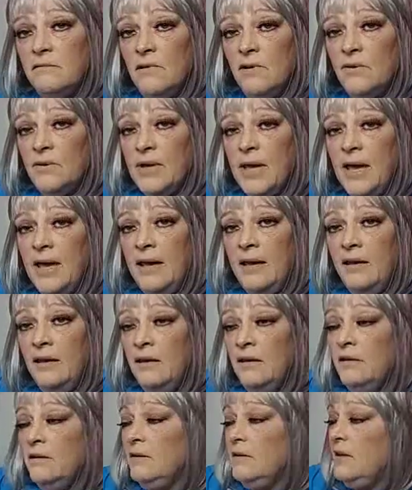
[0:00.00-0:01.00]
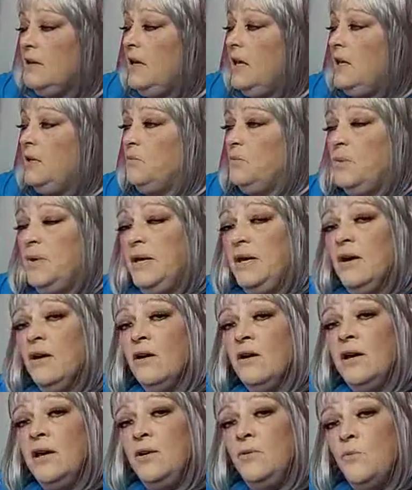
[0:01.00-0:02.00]
Okay, and we are
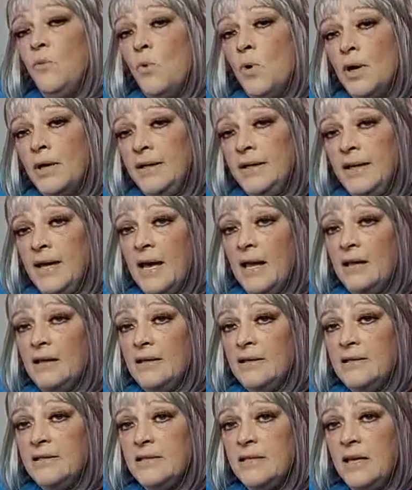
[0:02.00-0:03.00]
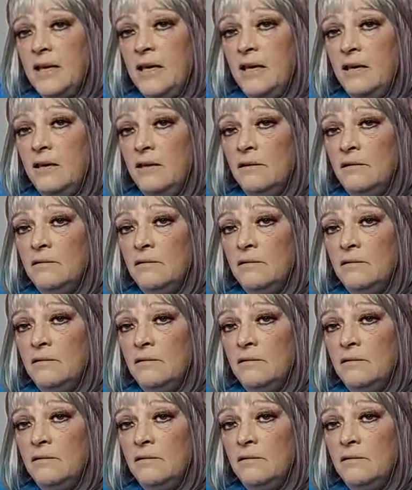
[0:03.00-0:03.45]
in one galaxy,